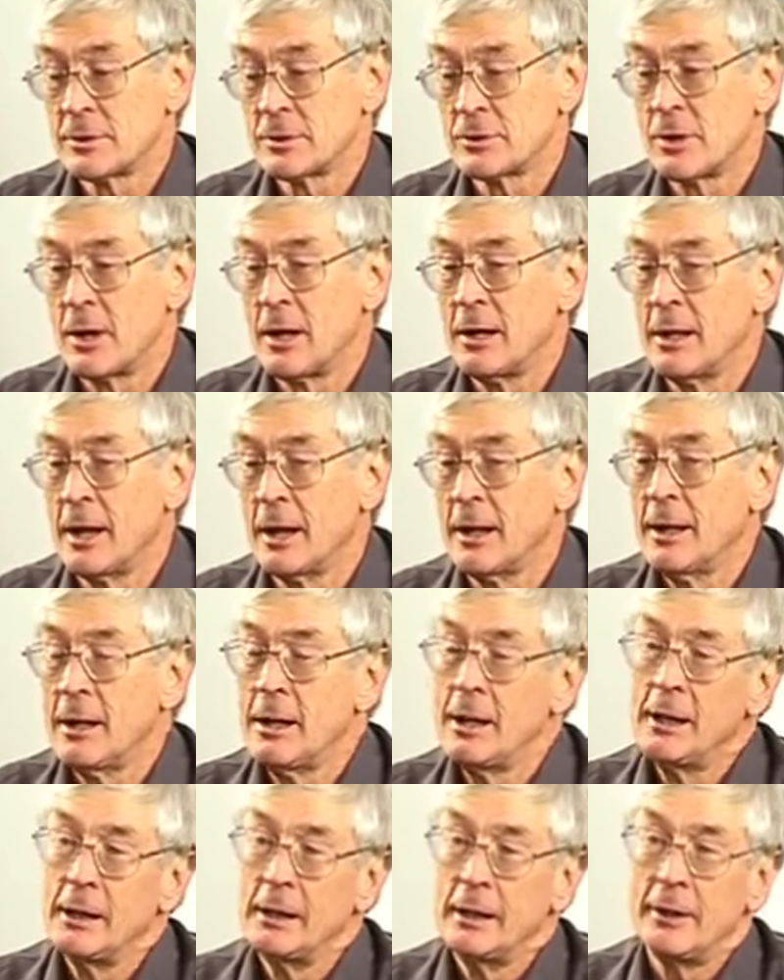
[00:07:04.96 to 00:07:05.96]
Australia.
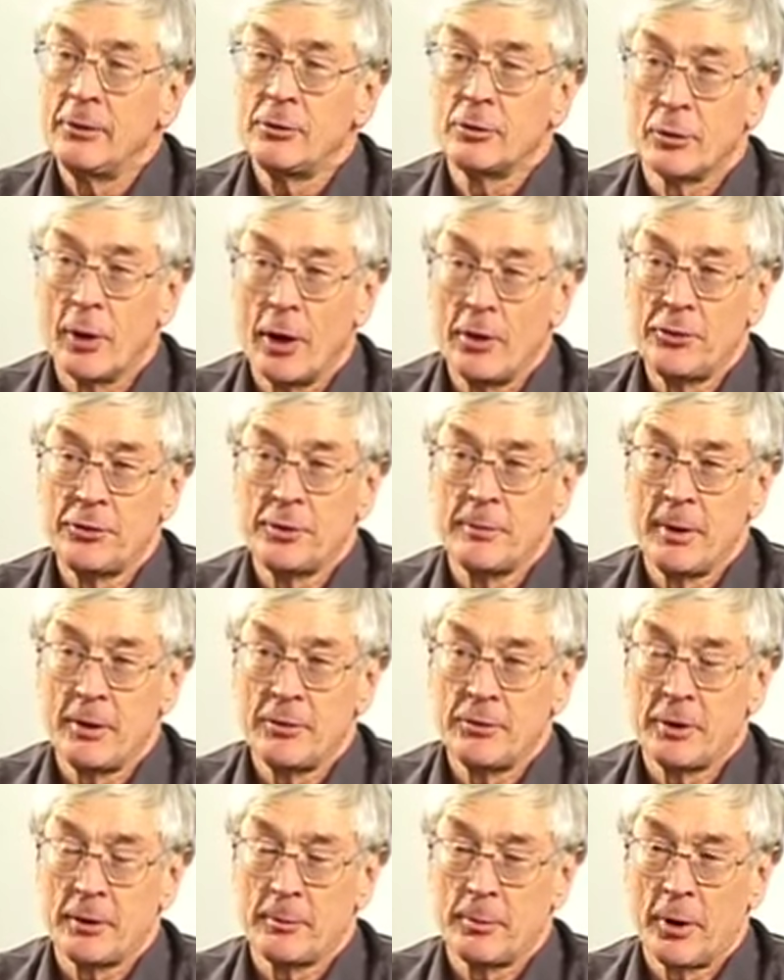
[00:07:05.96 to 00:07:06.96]
Its gross
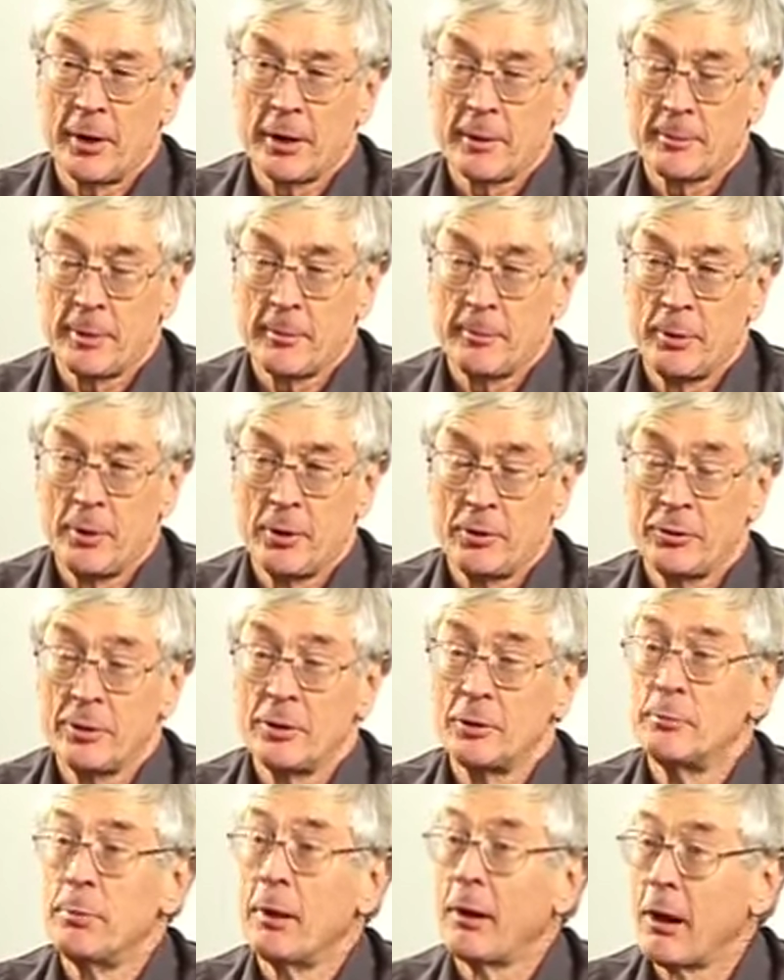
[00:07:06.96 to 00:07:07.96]
domestic product per person
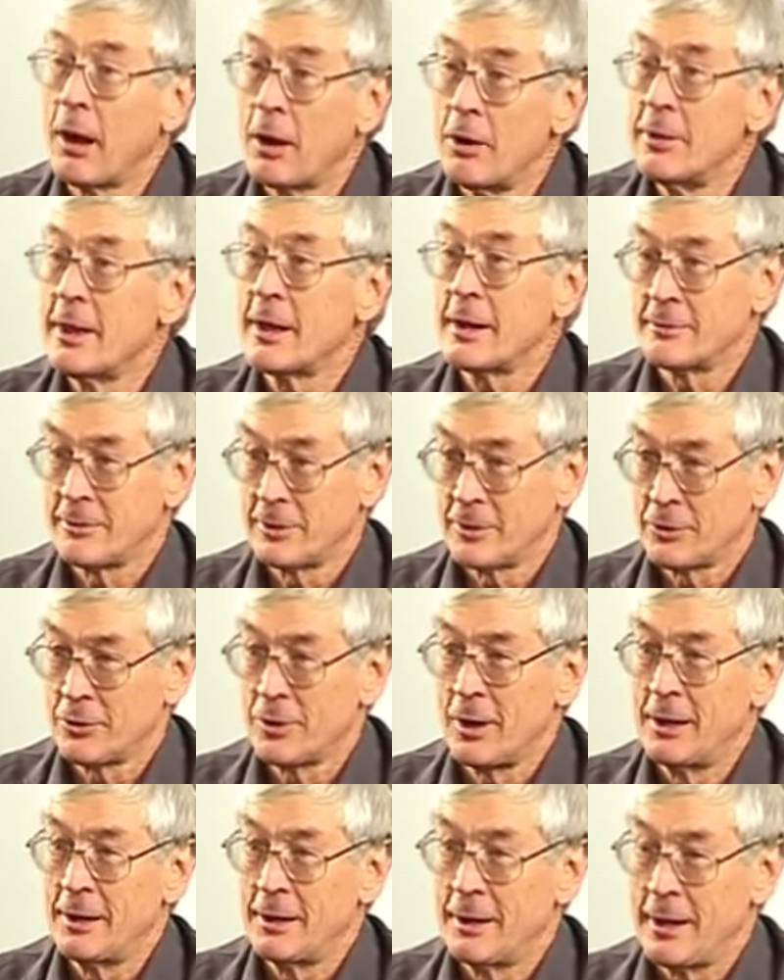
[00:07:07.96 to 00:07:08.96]
is below that of
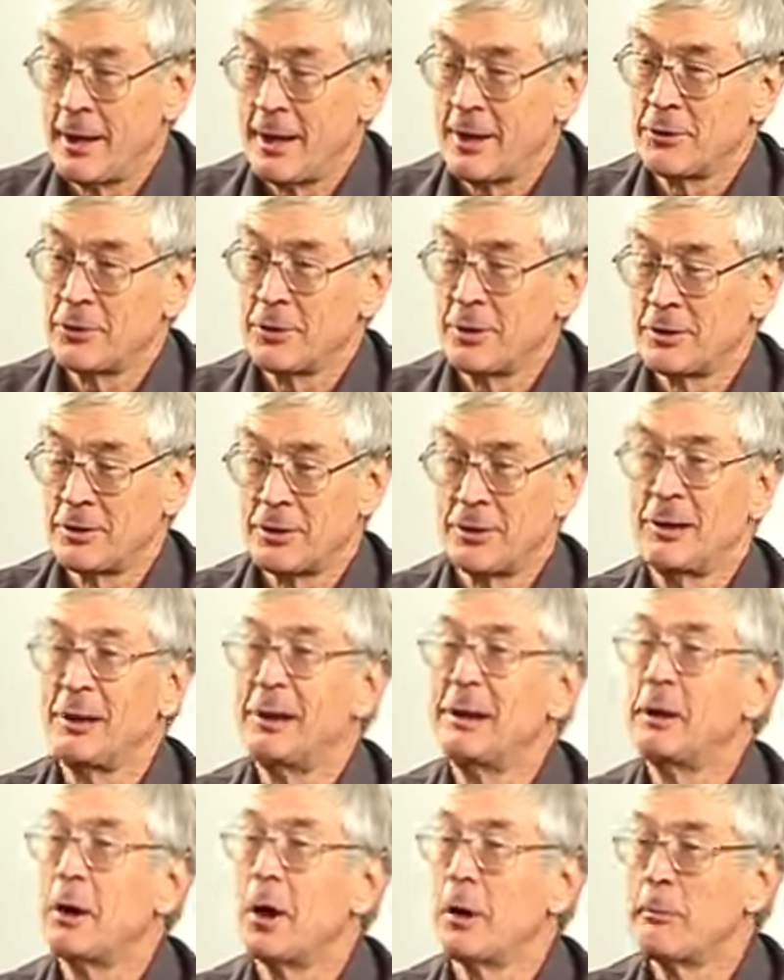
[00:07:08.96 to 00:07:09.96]
Australia now. So it's
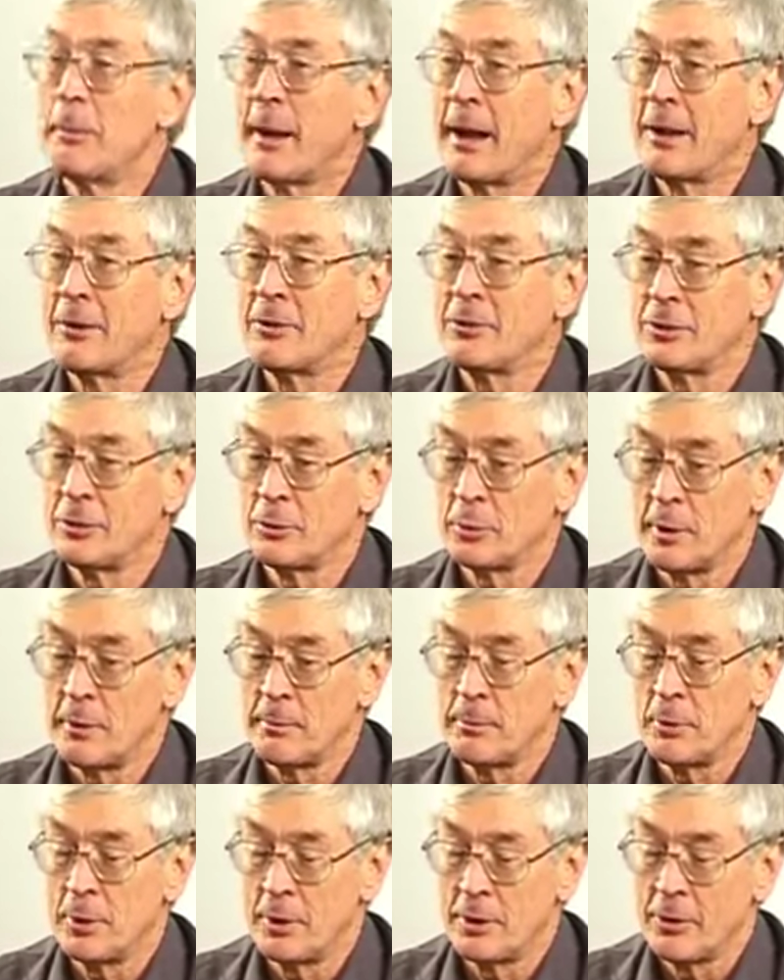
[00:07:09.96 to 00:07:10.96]
clearly gone past the
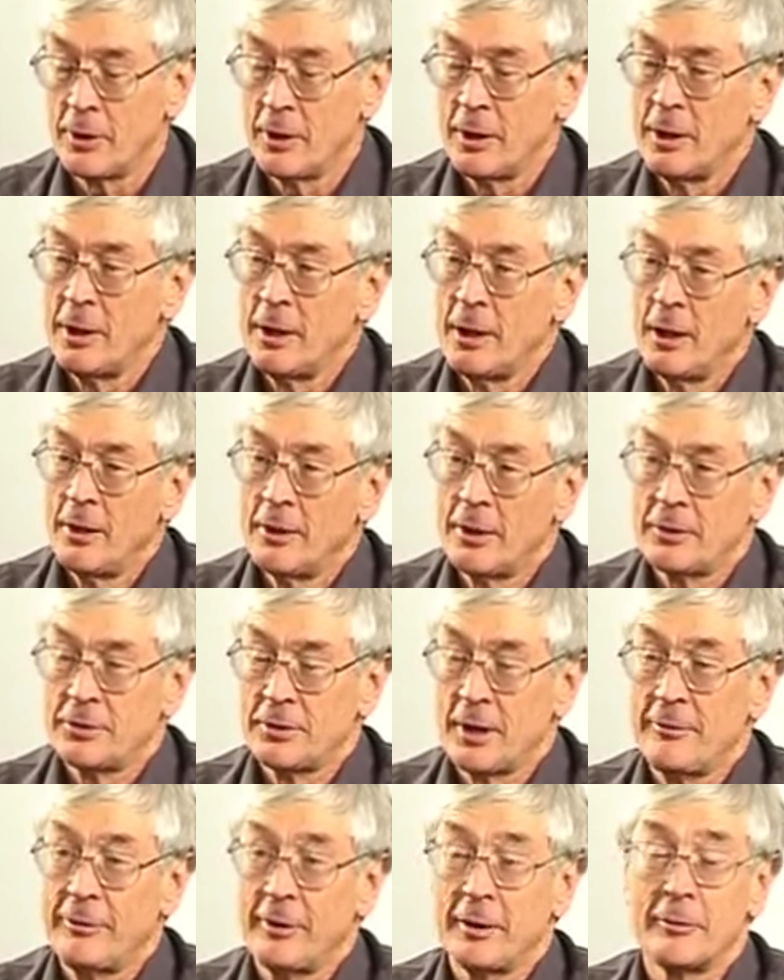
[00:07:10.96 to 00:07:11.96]
sweet point. They're
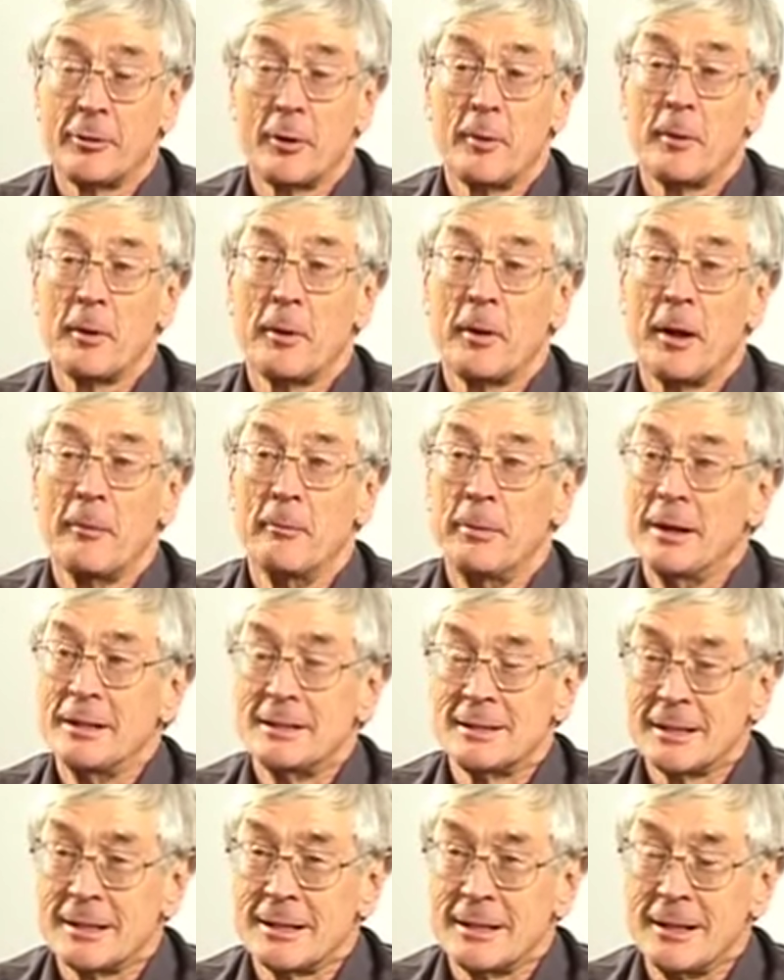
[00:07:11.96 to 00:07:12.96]
suffering from
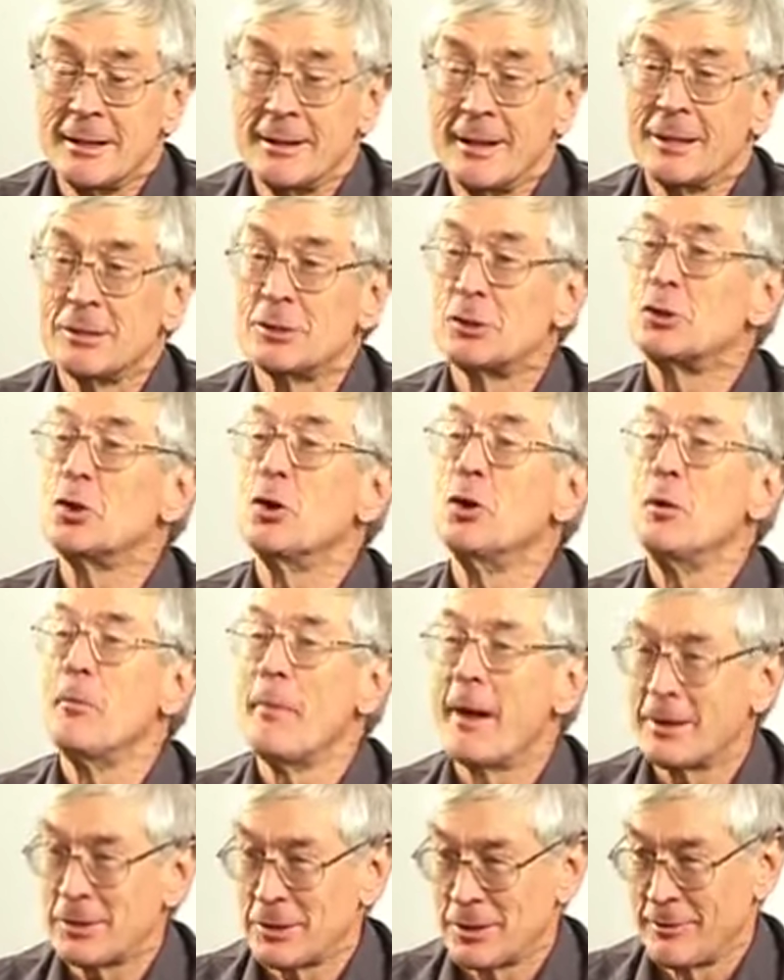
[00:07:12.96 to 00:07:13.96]
obesity. There's too
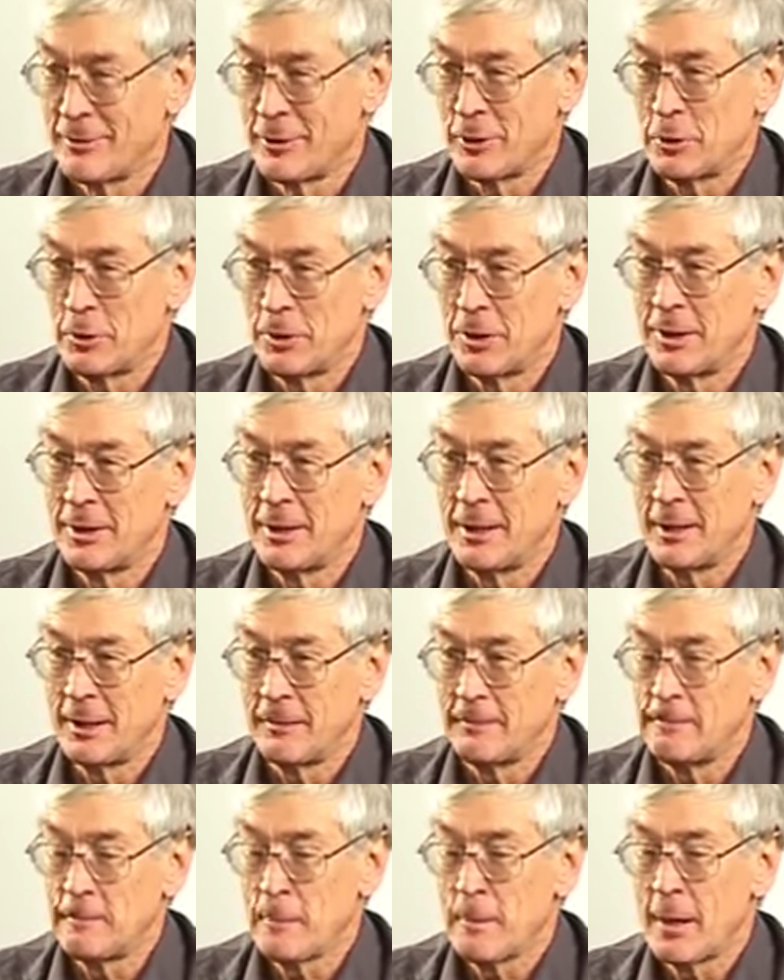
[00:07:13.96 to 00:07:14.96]
much of a good
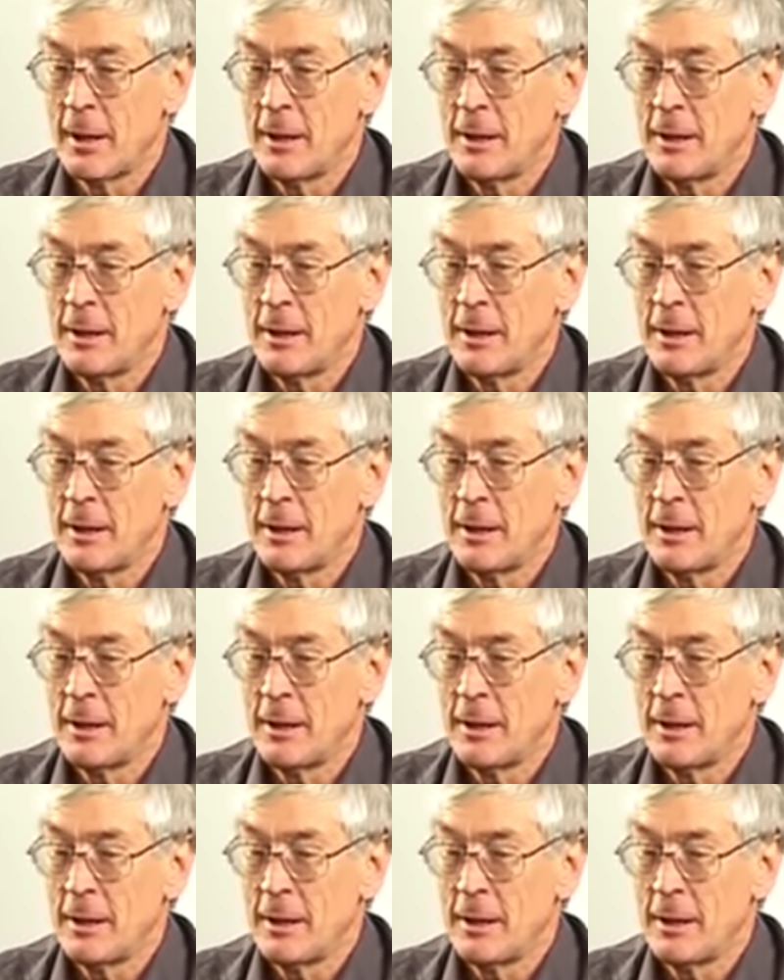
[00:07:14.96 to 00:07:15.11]
thing.